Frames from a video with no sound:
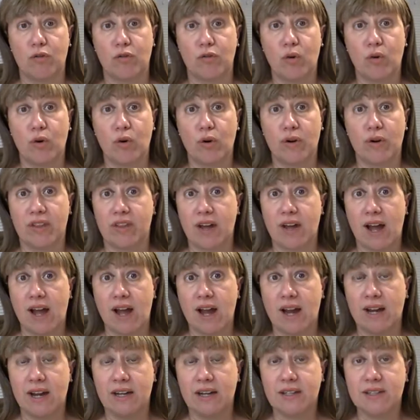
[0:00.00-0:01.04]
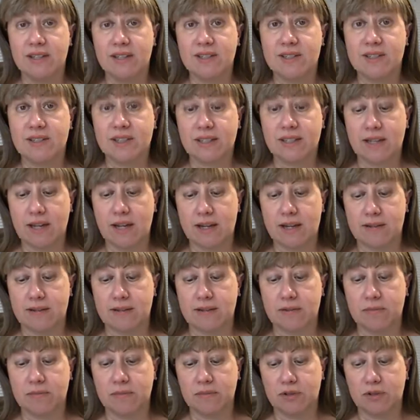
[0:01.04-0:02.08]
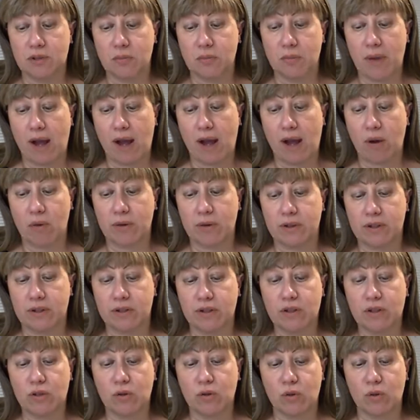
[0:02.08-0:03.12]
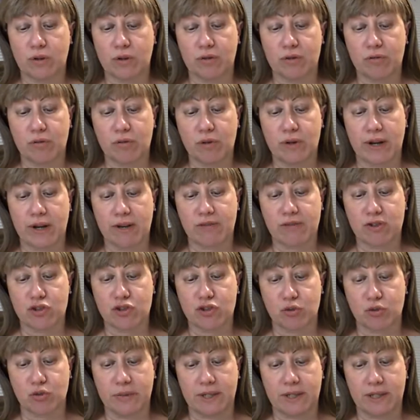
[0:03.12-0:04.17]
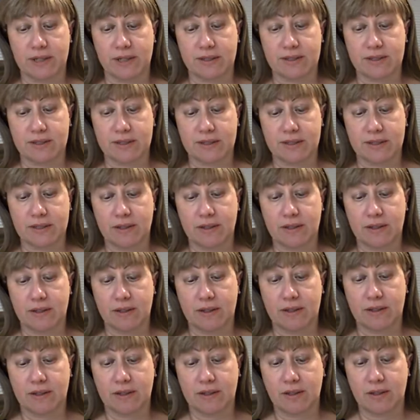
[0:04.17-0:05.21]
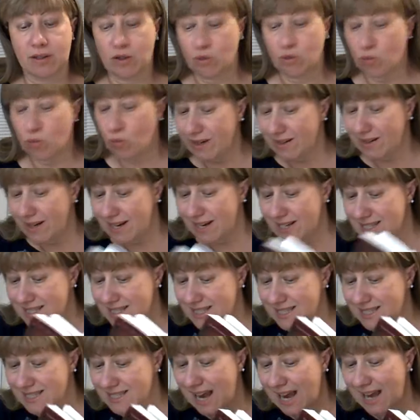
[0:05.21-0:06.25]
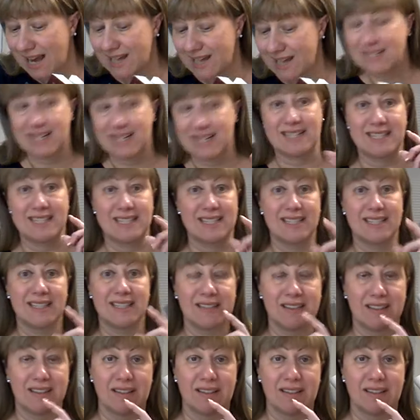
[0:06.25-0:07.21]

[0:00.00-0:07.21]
For thine is the kingdom, the power, and the glory forever shall be it. When they said it,